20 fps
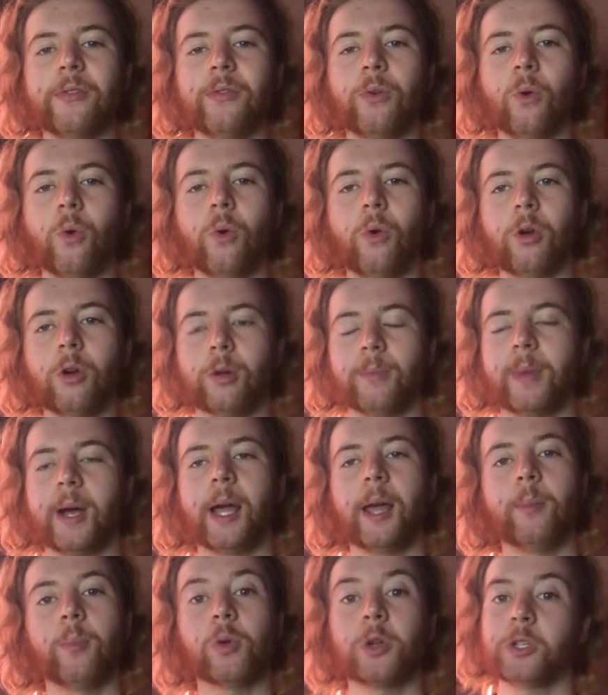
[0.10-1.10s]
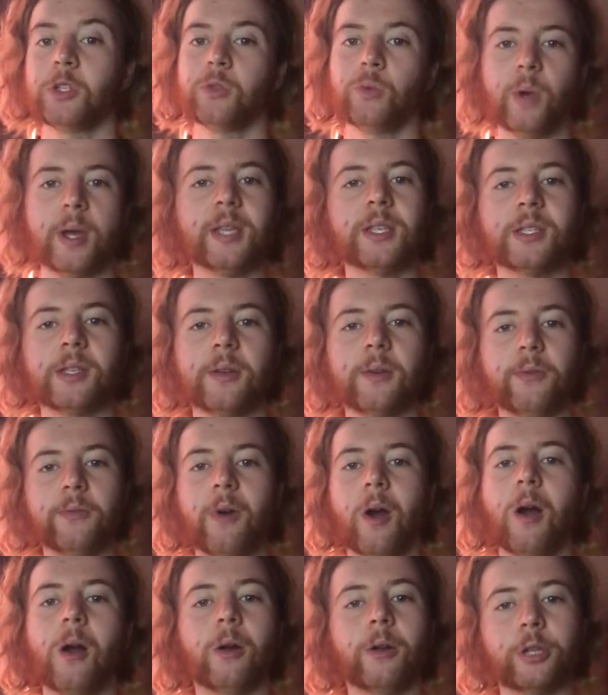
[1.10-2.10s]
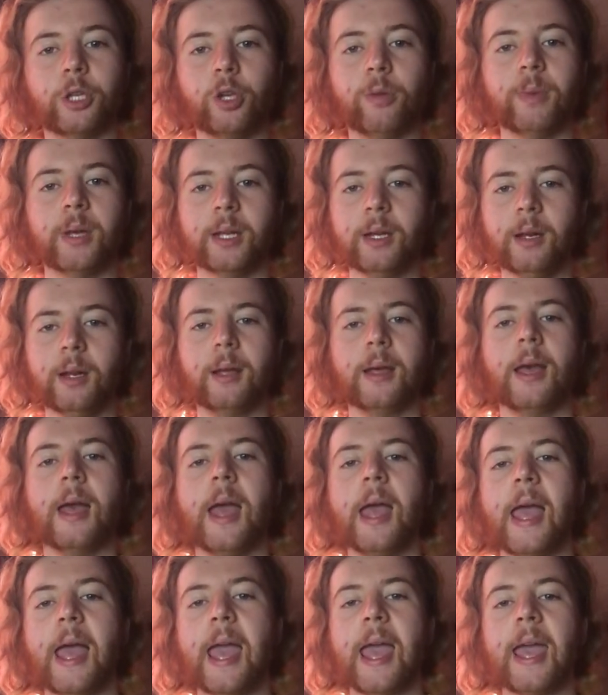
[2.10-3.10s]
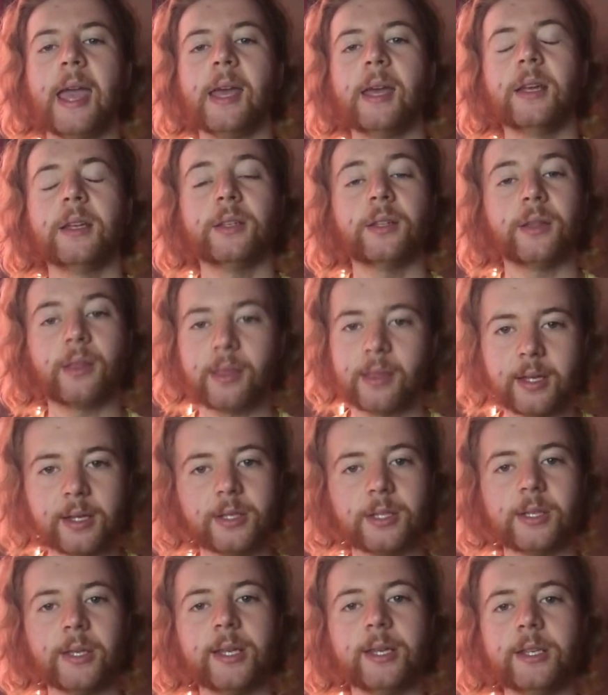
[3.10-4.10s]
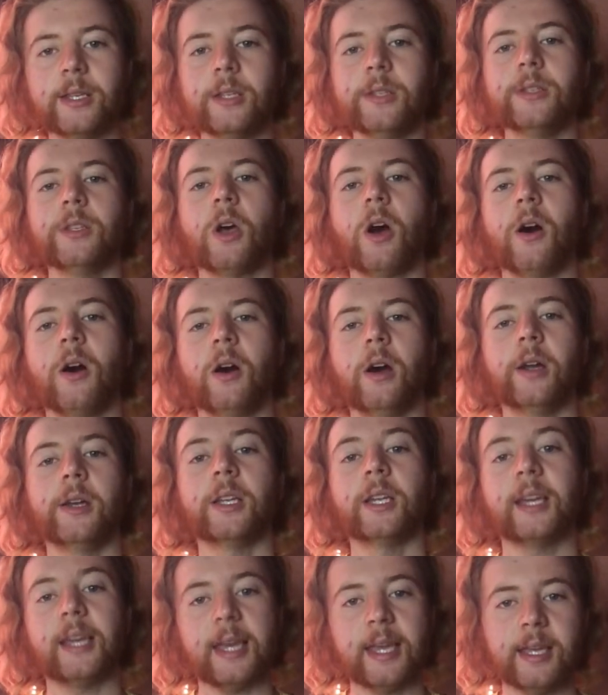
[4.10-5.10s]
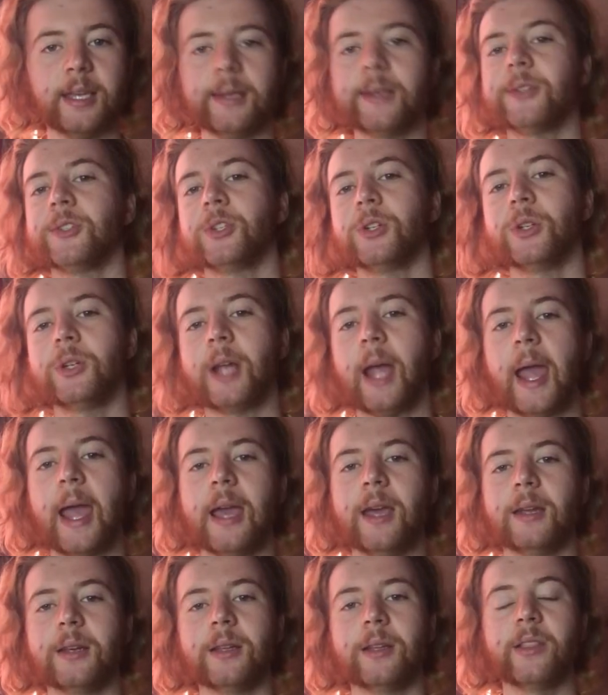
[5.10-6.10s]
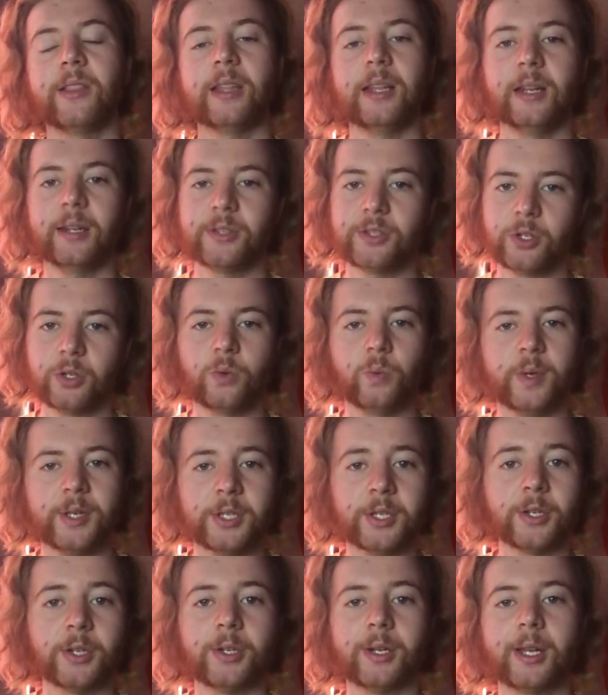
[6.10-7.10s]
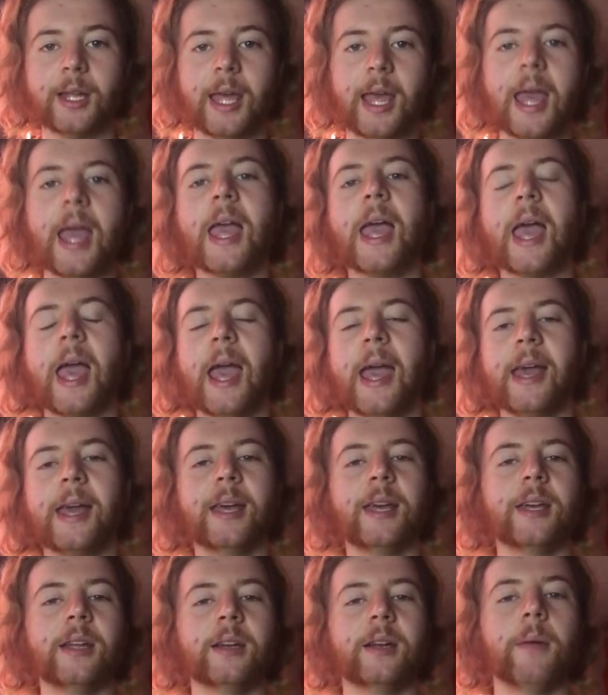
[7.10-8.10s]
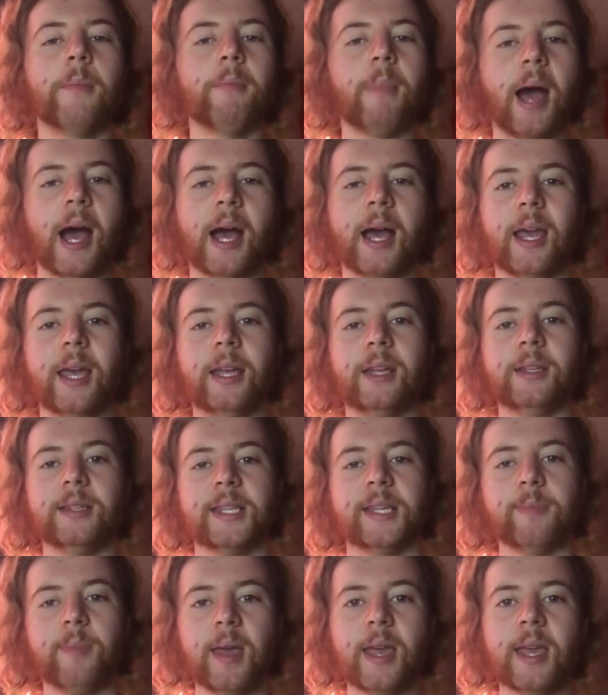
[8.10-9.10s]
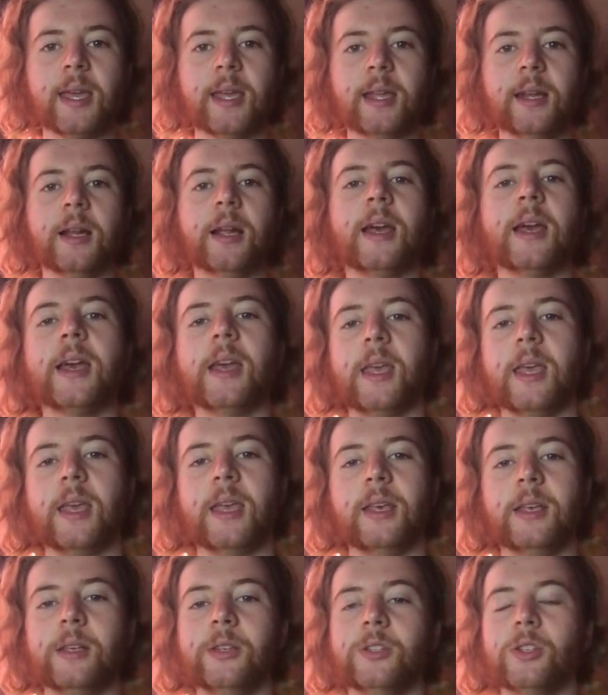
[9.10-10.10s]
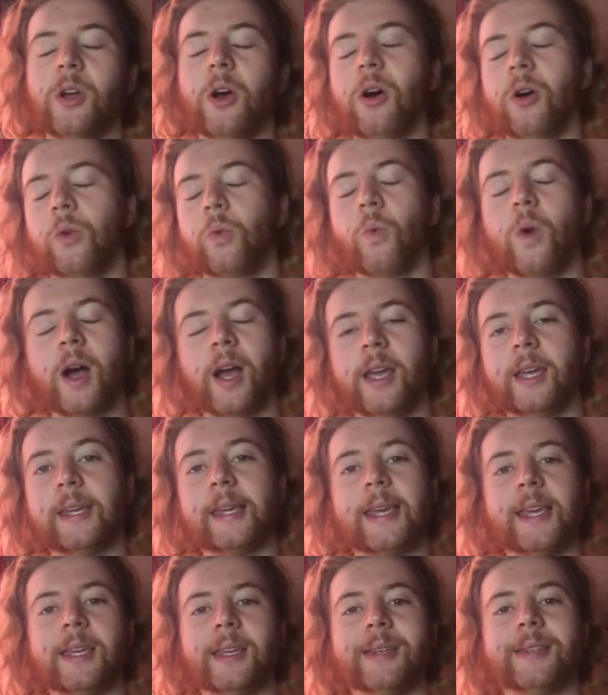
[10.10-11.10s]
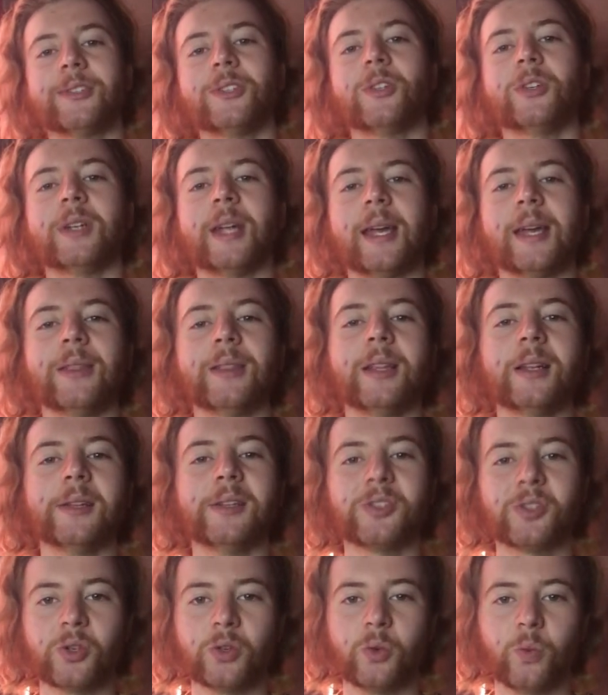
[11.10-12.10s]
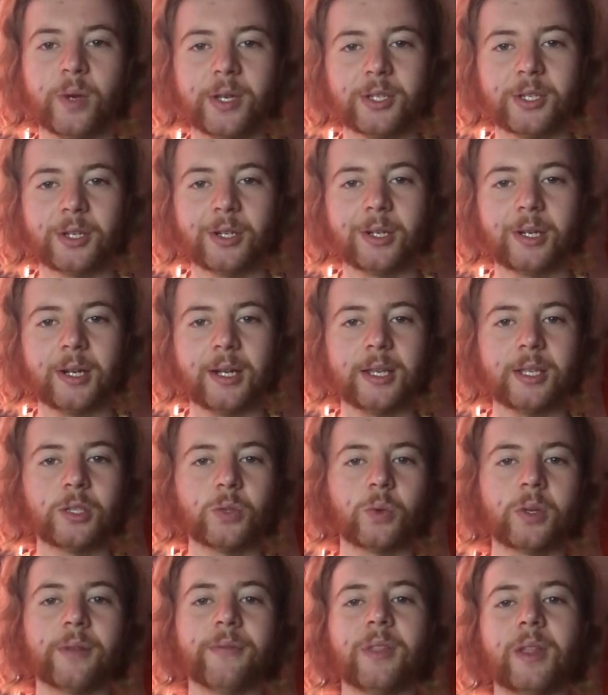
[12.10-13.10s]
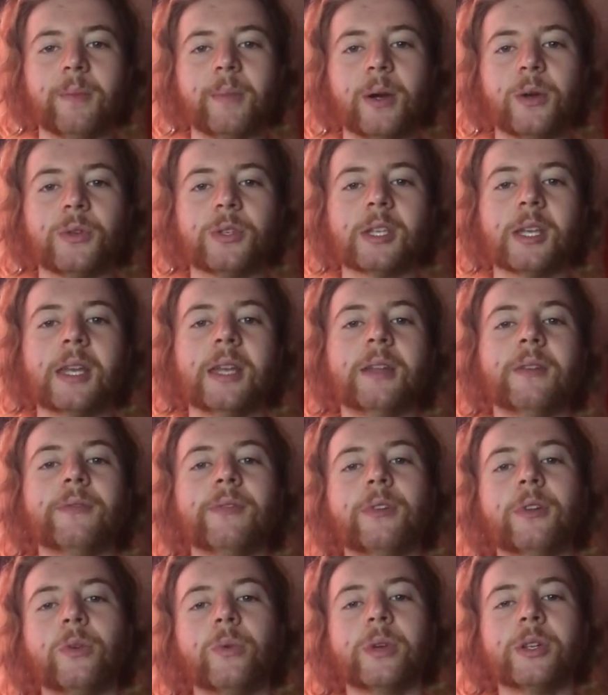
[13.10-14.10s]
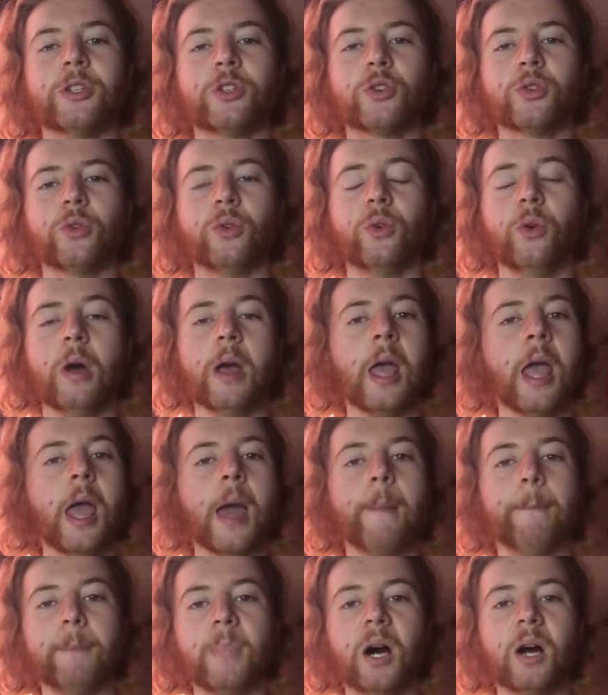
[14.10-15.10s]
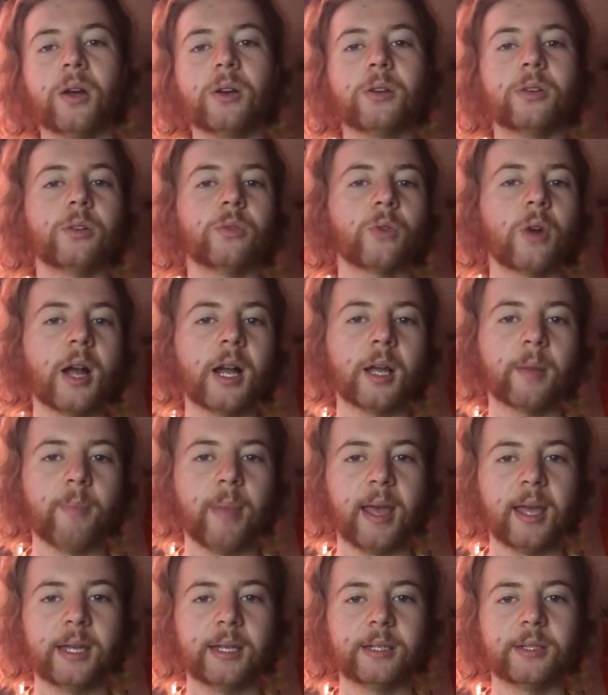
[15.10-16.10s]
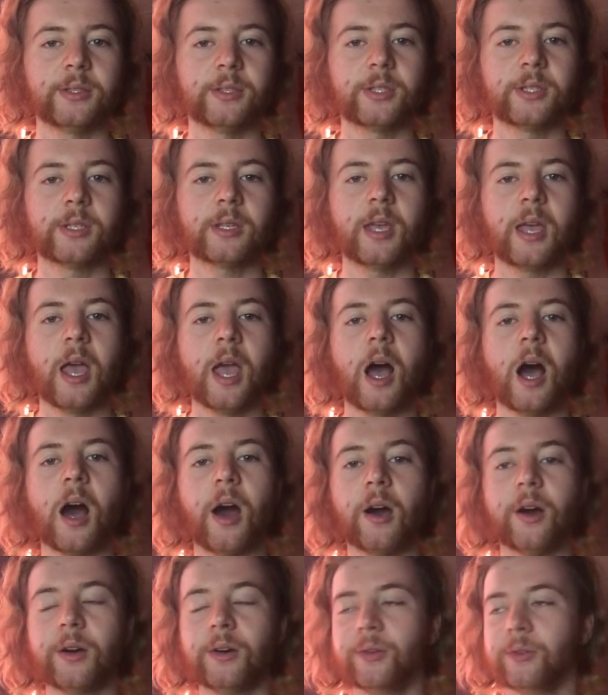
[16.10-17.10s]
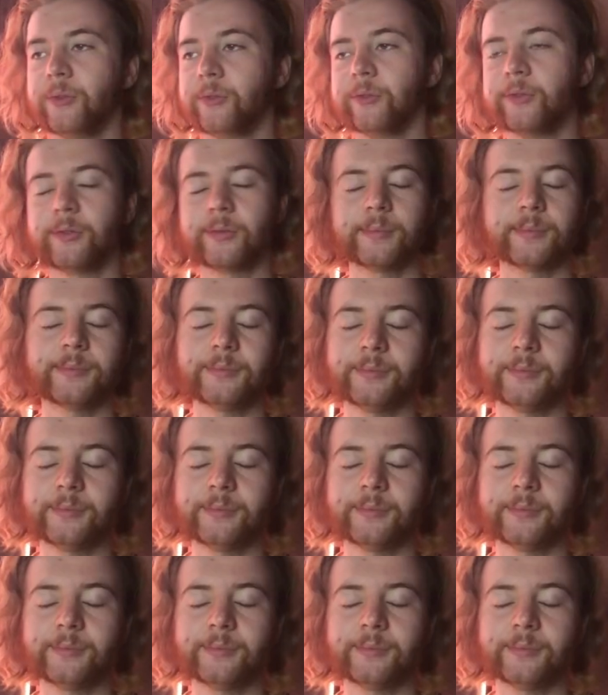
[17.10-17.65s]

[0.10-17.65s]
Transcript: for my persuasive argument, and this is on King Gizzard and the Lizard Wizard. And my debate is on why King Gizzard and the Lizard Wizard is one of the most influential modern rock bands of,